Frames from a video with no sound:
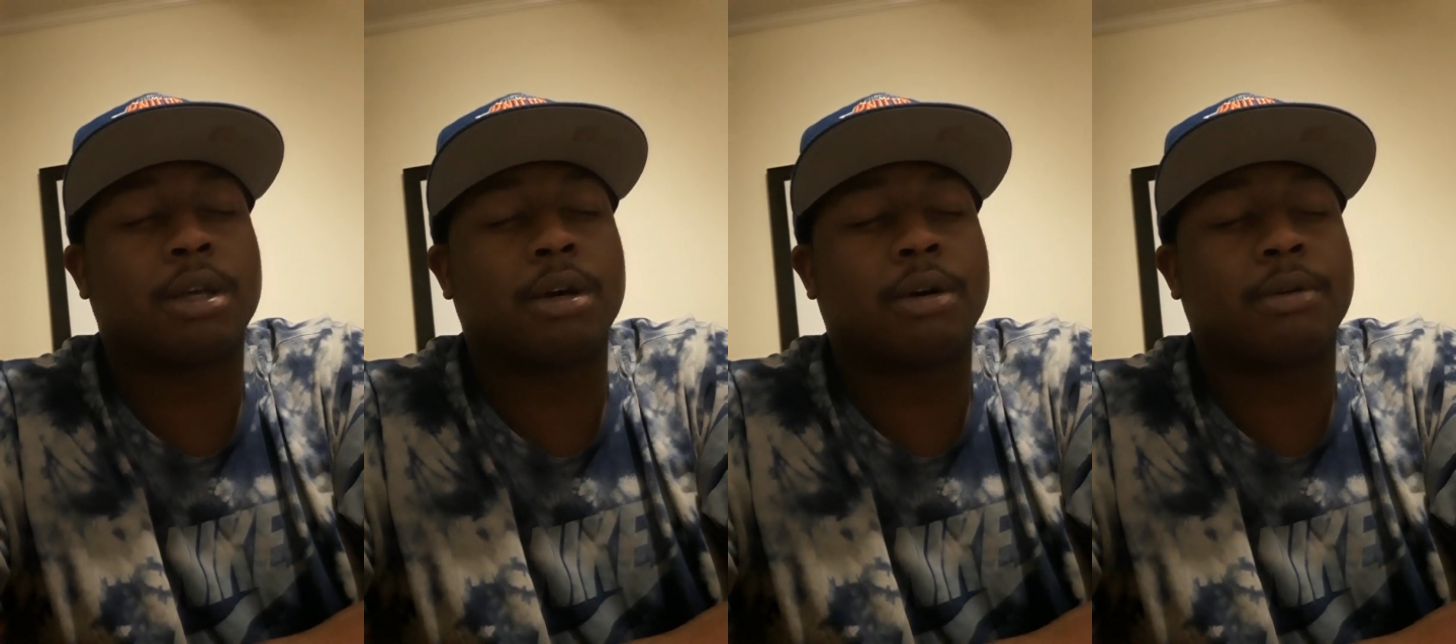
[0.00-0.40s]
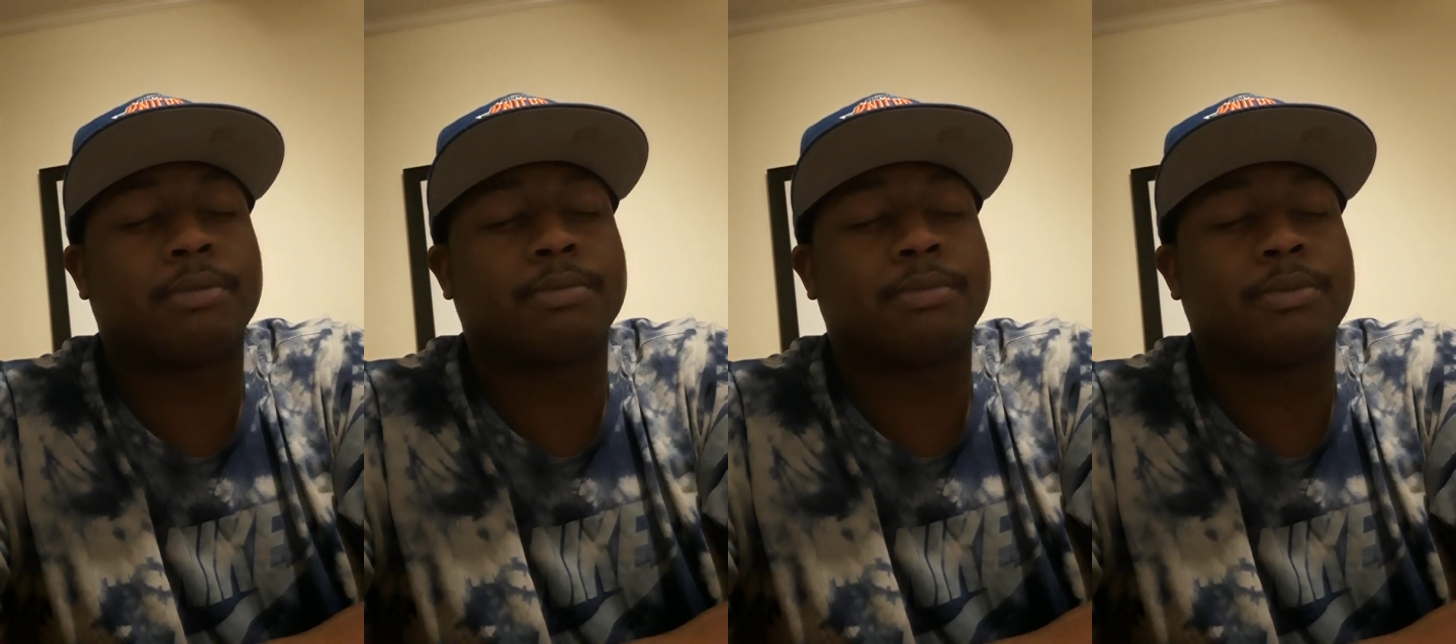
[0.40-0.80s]

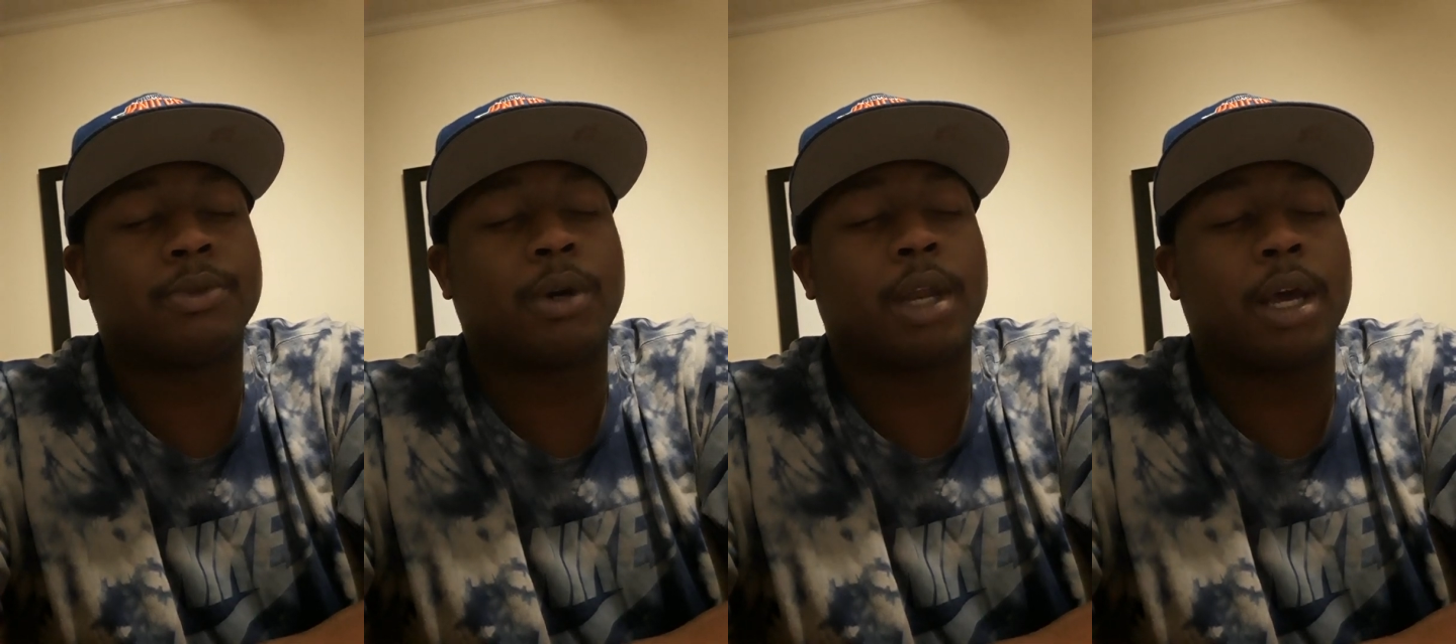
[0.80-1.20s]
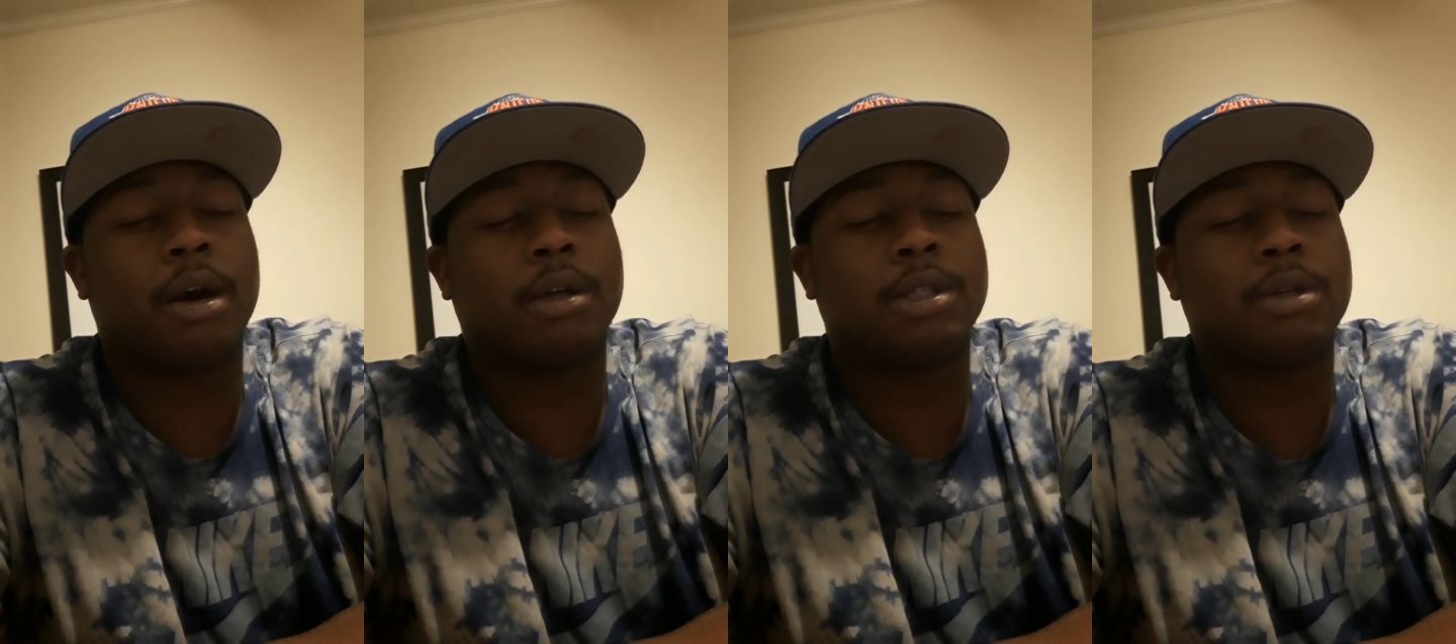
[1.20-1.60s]
um well, they
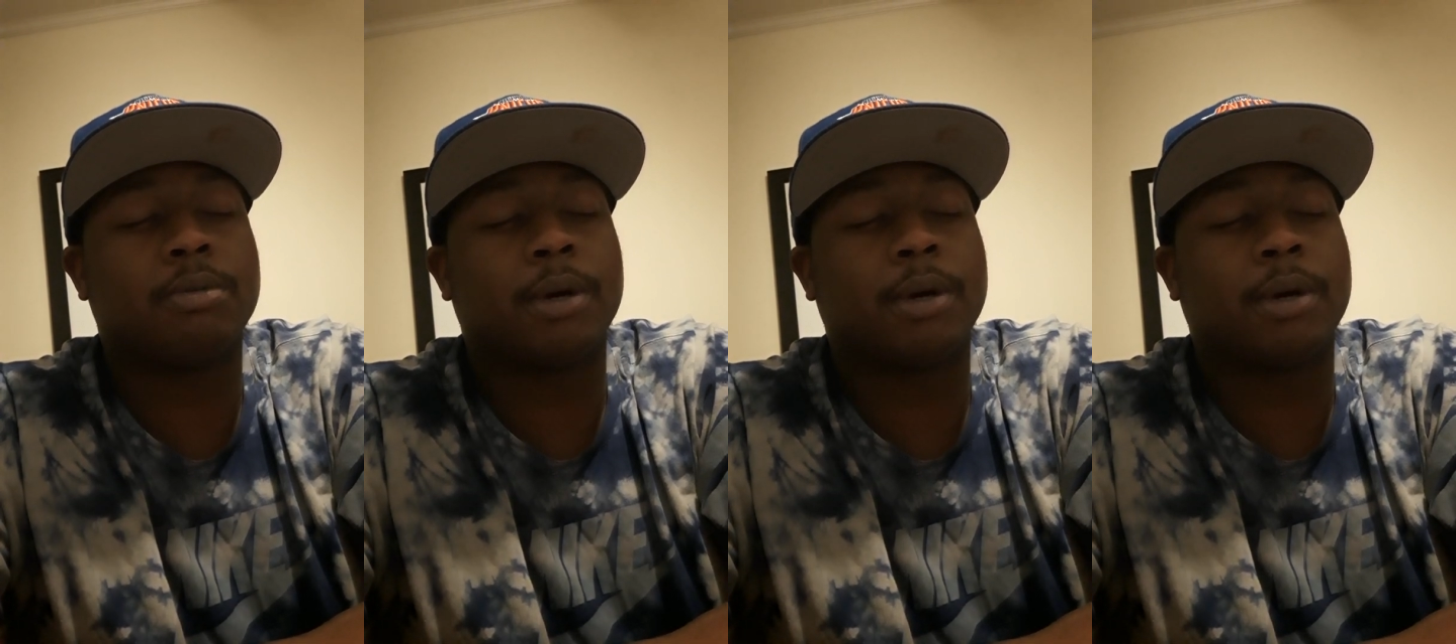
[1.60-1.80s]
are too,